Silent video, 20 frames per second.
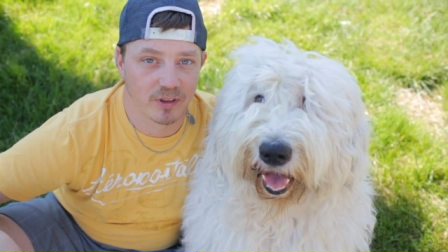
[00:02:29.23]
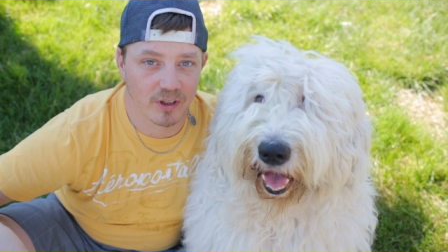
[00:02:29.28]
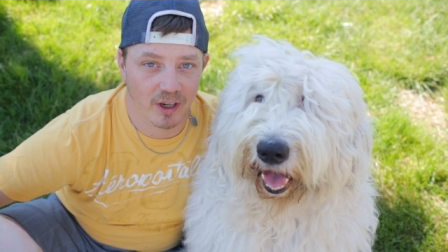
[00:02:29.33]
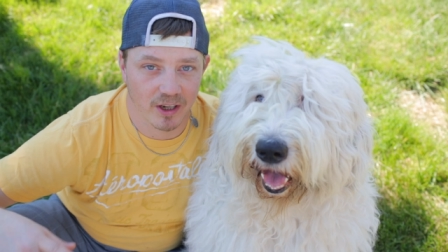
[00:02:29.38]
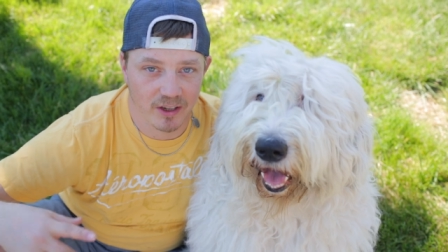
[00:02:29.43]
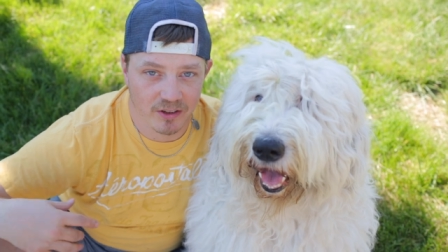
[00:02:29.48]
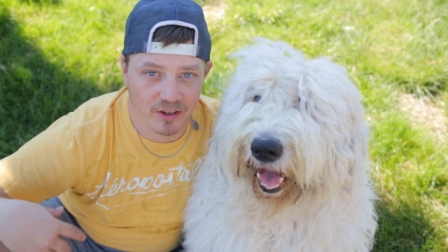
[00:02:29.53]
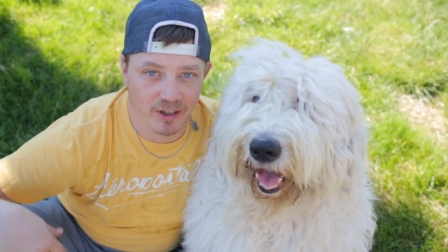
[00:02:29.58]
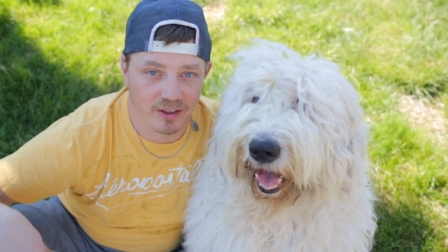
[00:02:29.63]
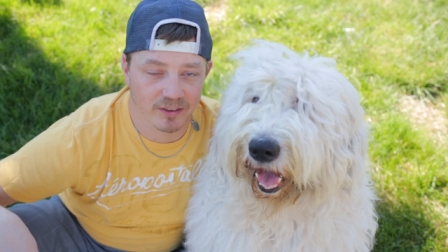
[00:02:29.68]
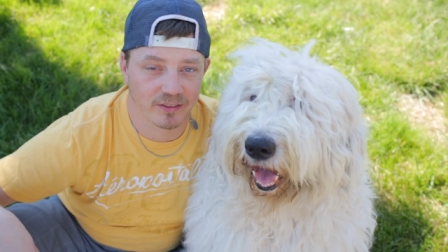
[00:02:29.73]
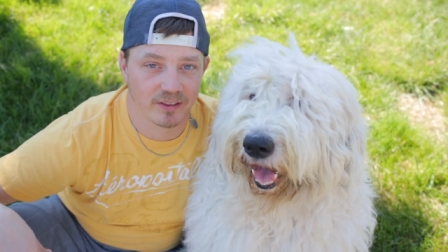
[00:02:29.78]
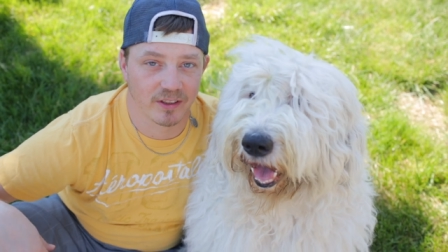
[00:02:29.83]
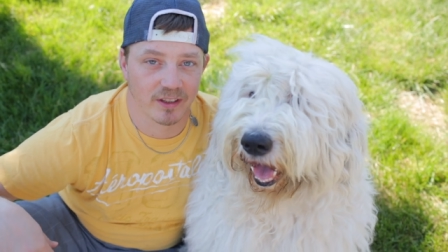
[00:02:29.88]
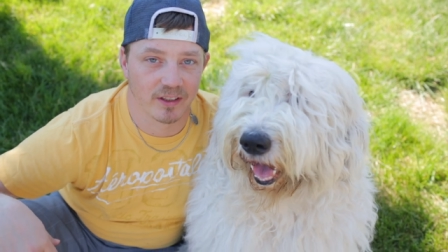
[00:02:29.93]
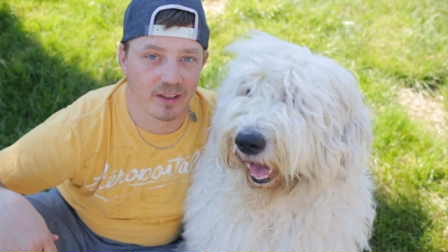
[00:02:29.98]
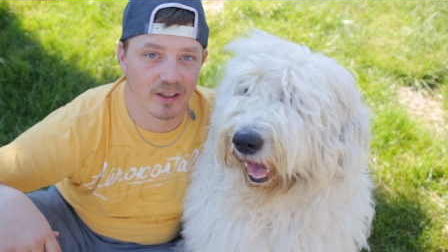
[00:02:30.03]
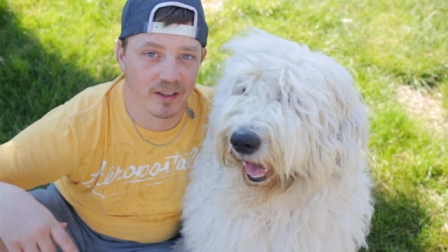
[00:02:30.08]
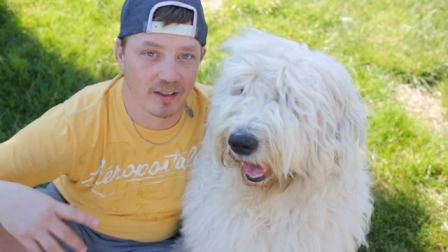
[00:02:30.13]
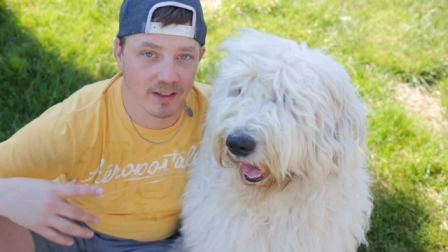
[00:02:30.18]
digest
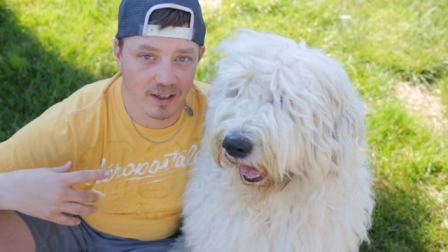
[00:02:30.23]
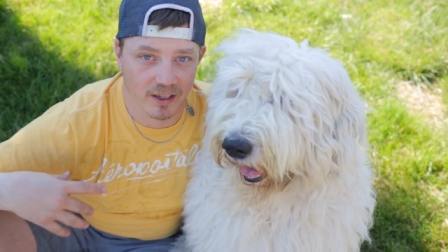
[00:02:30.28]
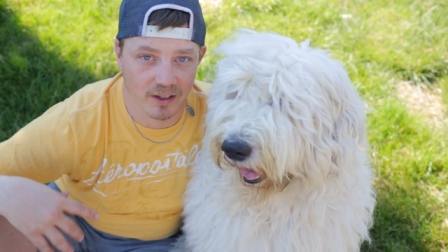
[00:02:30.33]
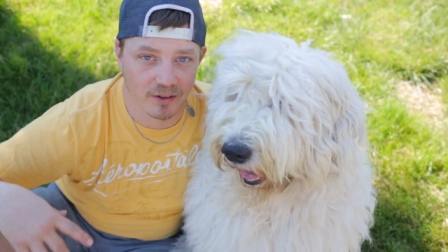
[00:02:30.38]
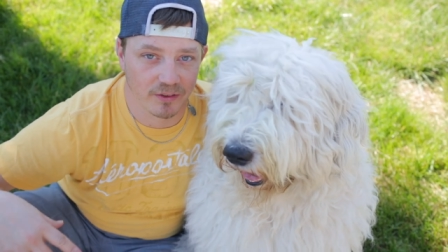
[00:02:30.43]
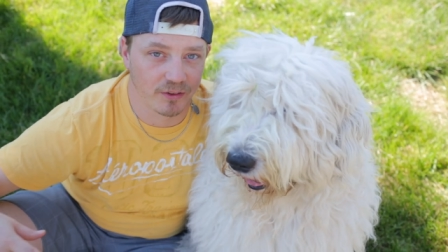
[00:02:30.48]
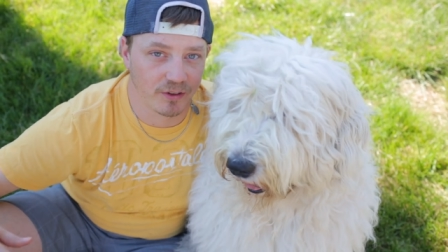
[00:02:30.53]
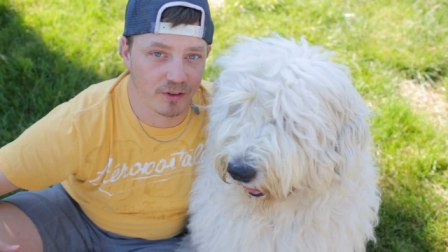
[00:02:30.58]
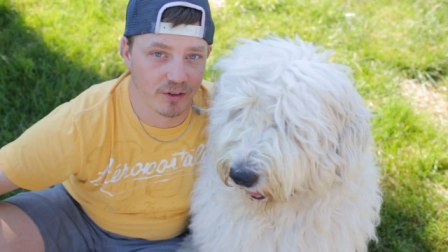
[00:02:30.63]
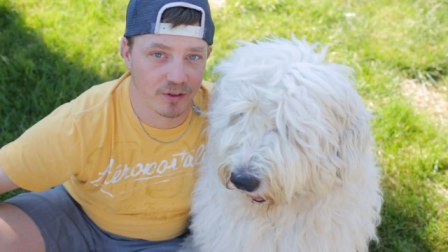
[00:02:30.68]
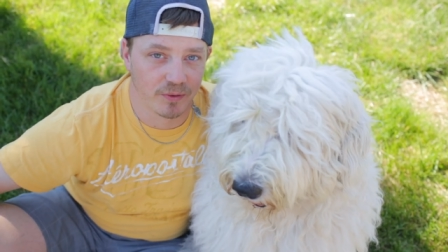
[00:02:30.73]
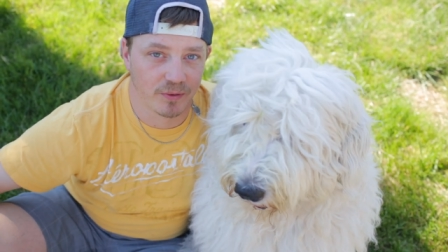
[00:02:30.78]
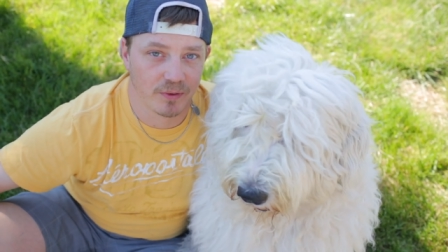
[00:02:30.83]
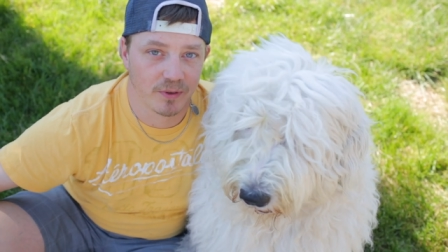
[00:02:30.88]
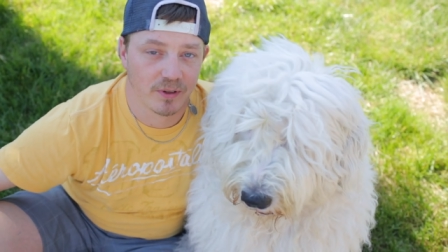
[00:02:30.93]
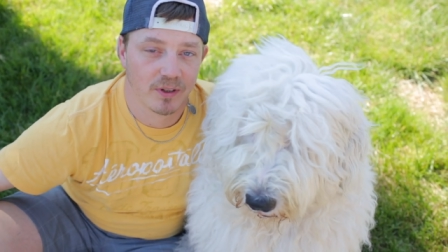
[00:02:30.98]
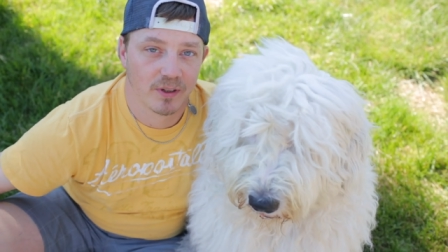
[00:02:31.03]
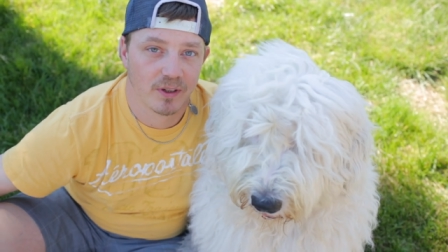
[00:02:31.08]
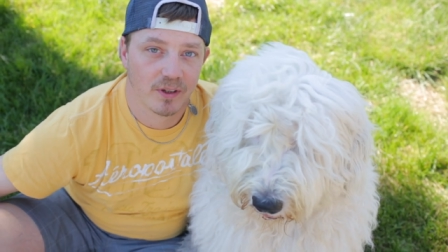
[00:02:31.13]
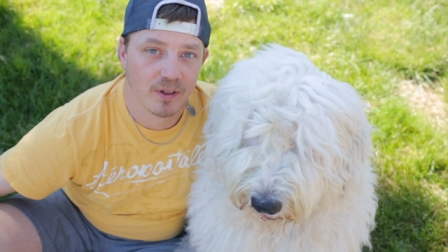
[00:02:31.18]
it and get it through.
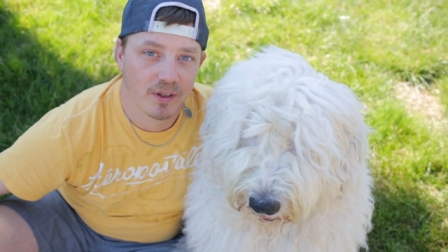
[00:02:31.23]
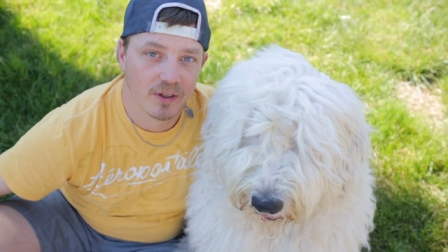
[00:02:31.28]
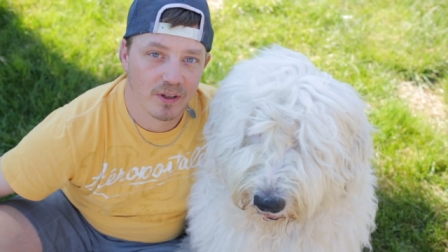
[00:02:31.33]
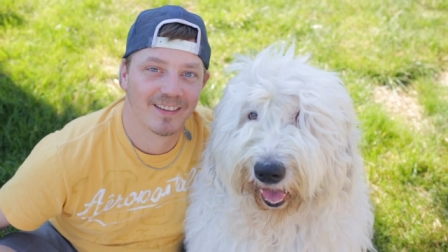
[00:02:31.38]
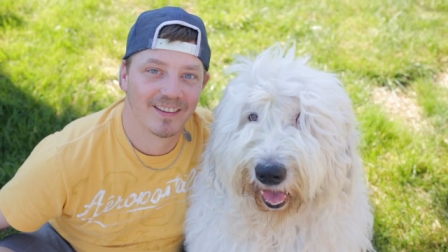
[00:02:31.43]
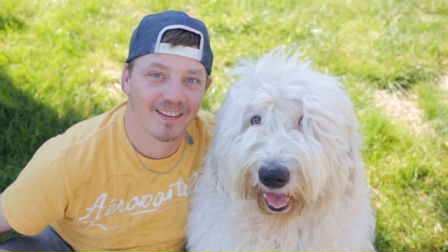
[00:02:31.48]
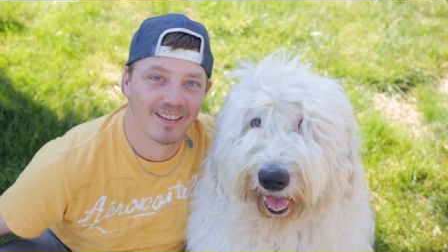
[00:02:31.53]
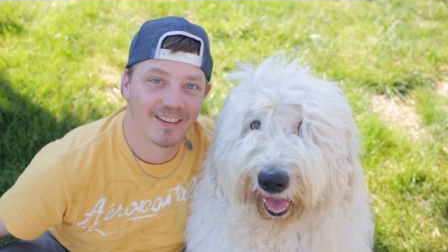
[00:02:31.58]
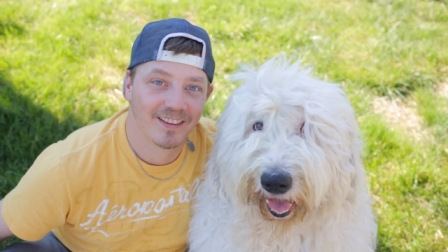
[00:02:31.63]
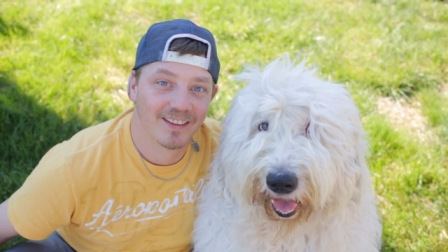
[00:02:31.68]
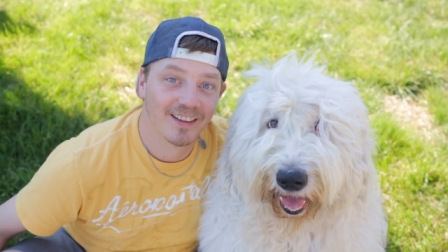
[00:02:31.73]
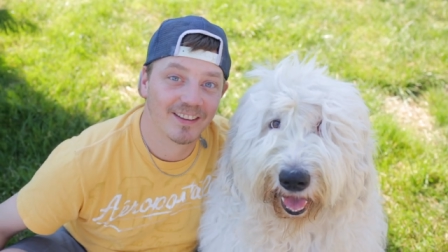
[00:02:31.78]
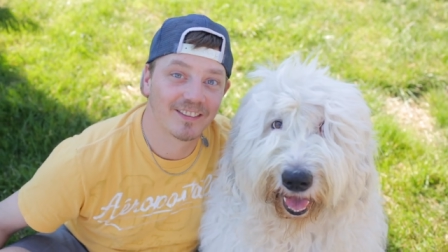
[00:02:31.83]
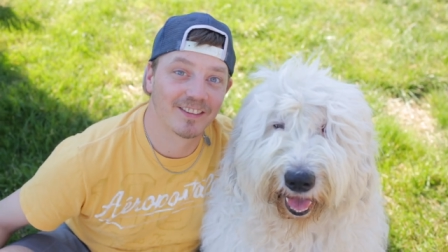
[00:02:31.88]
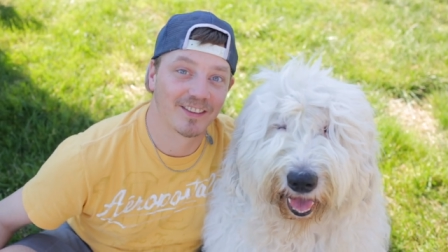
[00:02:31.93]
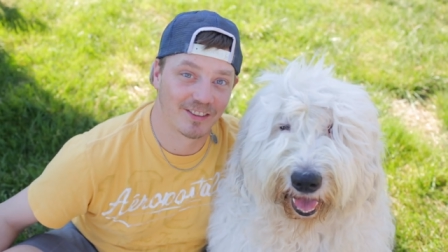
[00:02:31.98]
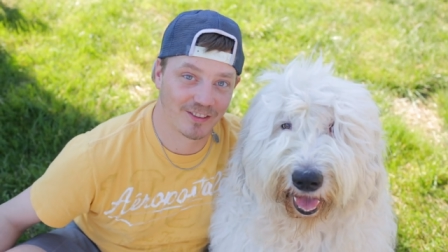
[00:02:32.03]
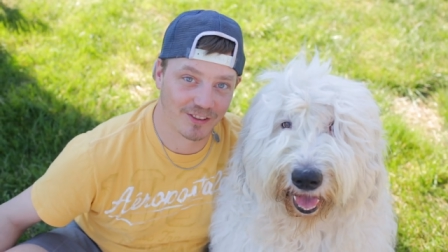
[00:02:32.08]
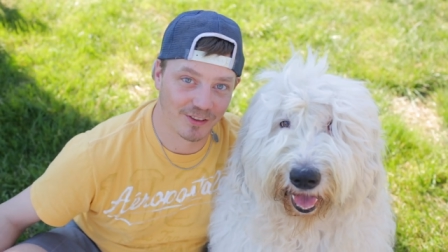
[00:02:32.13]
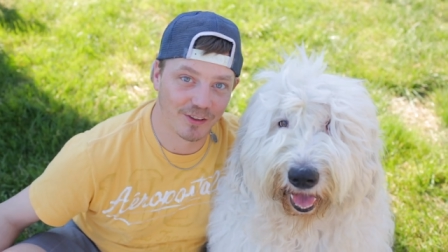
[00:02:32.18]

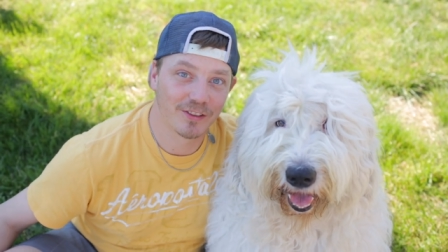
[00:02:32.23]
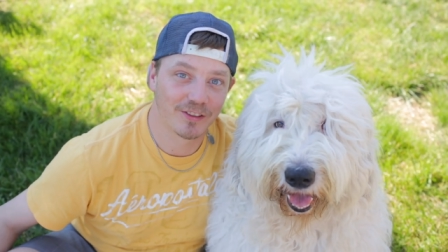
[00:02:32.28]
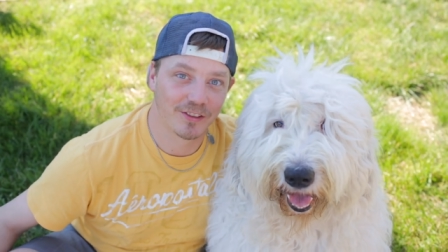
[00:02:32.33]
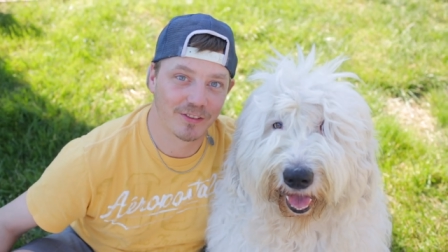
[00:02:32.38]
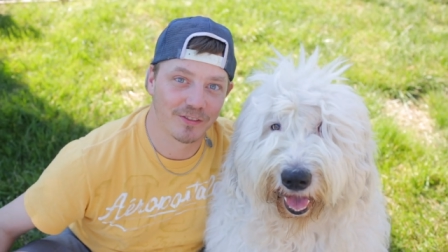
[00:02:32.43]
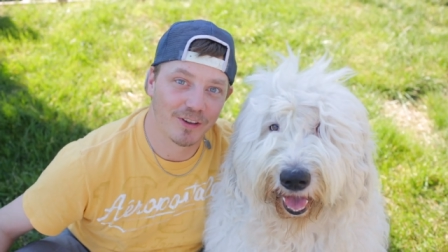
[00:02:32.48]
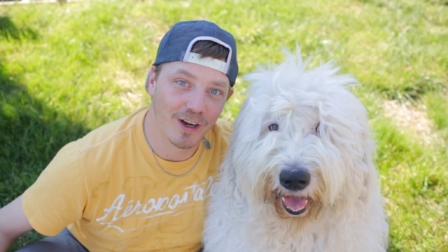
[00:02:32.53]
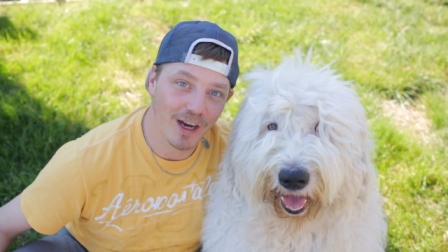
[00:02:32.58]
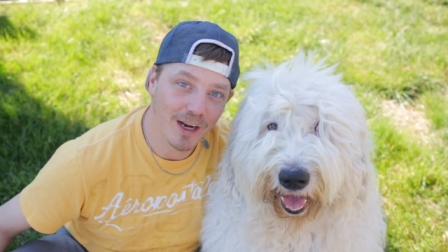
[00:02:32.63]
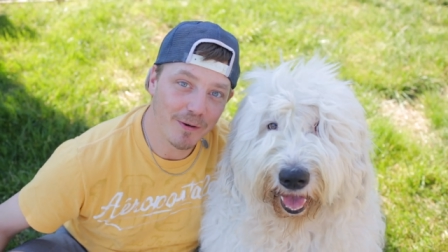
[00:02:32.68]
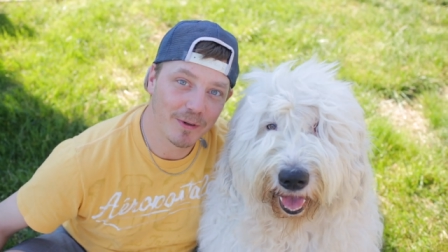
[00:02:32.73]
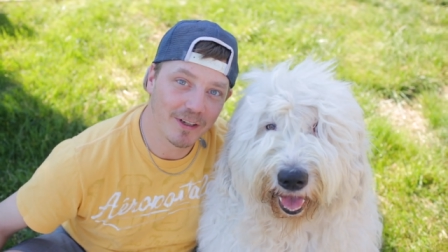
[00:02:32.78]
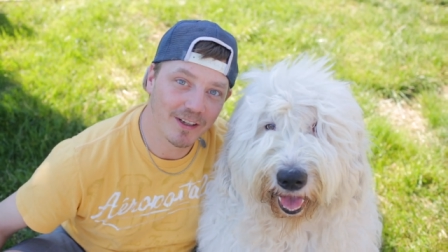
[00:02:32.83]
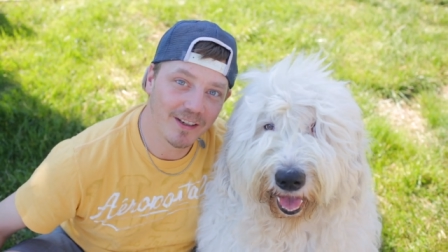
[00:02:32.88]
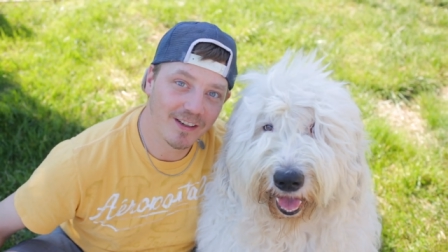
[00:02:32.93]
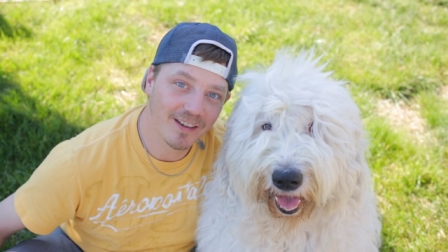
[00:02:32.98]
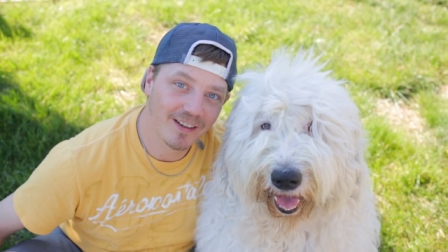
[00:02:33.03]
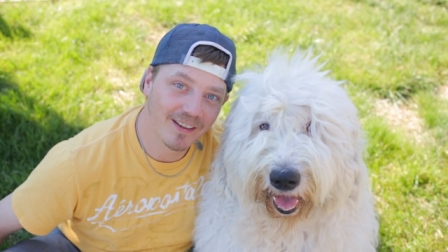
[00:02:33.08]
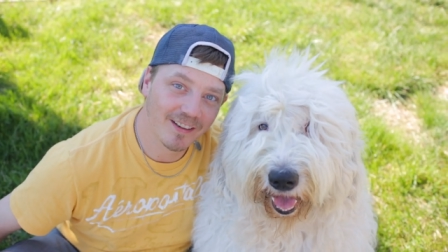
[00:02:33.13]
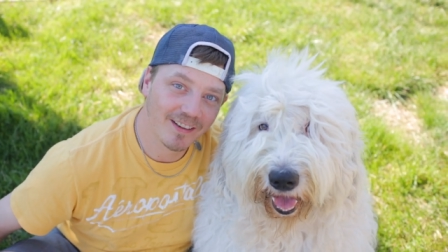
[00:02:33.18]
It's a source of fiber.